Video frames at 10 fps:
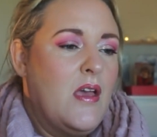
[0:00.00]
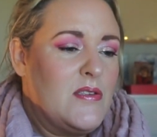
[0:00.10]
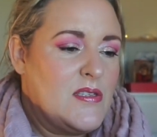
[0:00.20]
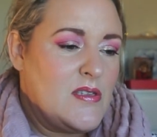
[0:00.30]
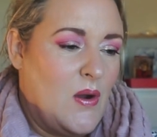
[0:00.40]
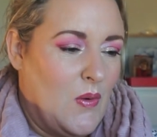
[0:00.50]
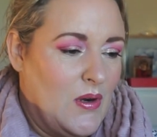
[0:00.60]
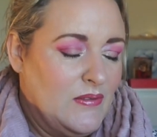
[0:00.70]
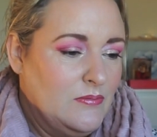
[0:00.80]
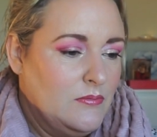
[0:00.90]

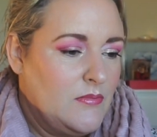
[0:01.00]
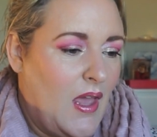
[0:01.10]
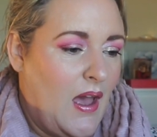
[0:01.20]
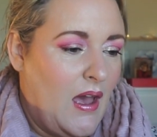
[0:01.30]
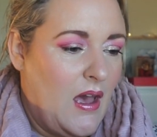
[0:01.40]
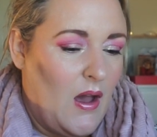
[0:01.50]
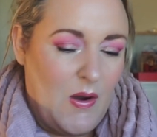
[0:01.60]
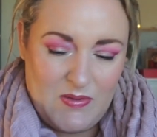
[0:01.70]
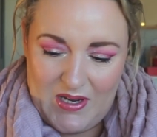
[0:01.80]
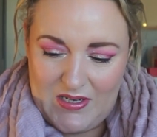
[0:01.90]
So,
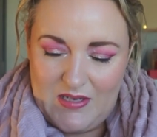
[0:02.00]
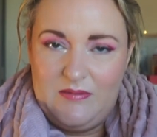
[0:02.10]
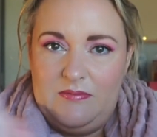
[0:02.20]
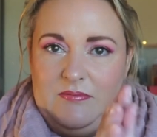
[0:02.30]
update.